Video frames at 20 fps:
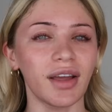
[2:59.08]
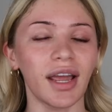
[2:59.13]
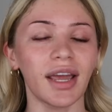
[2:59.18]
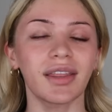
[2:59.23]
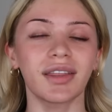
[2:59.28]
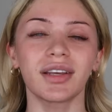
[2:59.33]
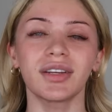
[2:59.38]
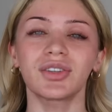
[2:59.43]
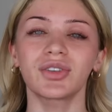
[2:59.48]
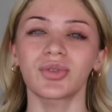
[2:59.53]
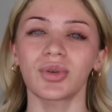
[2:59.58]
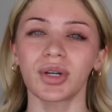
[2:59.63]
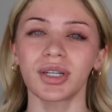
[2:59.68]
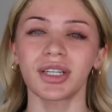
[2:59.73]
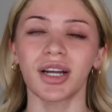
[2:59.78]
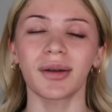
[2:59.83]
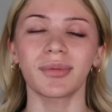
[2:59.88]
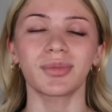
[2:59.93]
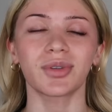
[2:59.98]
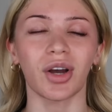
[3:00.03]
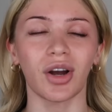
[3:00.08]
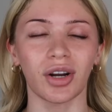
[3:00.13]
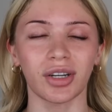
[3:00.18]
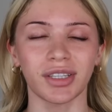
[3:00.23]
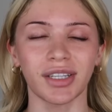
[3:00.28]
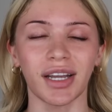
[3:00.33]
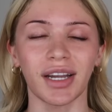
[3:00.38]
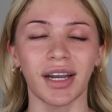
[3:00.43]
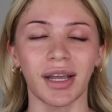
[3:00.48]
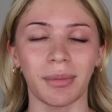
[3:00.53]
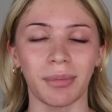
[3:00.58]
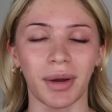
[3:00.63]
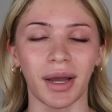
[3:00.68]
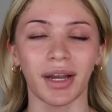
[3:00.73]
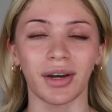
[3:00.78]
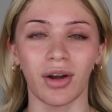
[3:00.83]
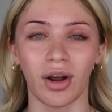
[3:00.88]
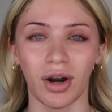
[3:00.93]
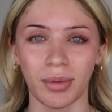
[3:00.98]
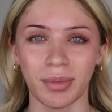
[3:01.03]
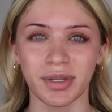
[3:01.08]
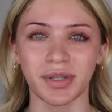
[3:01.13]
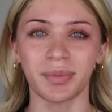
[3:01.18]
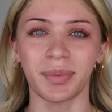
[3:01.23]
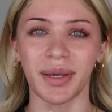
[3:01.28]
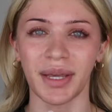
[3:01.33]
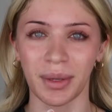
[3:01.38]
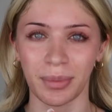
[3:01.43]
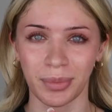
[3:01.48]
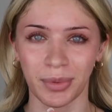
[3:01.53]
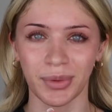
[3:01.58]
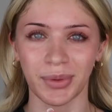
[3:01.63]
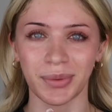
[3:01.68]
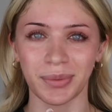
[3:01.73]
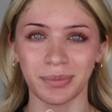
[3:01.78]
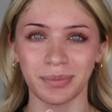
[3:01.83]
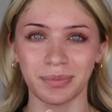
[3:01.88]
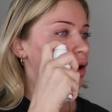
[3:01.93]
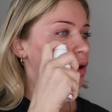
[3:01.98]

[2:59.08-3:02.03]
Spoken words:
And these story times are sent in by anonymous people.